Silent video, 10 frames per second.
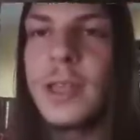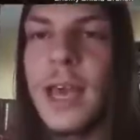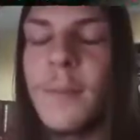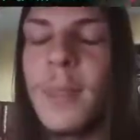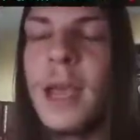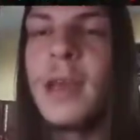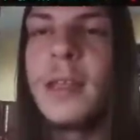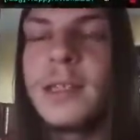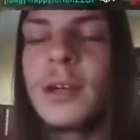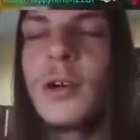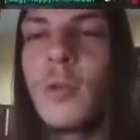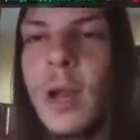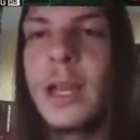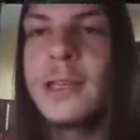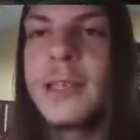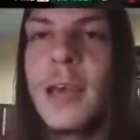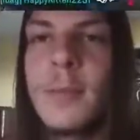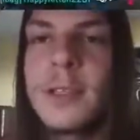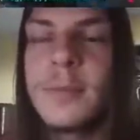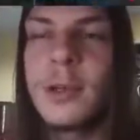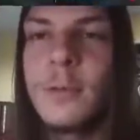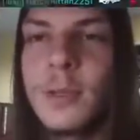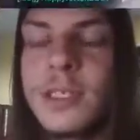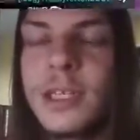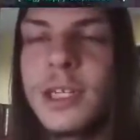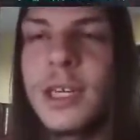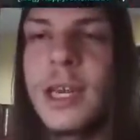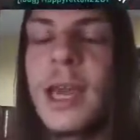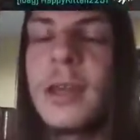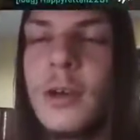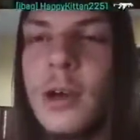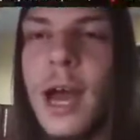them. These are great examples of good positioning and good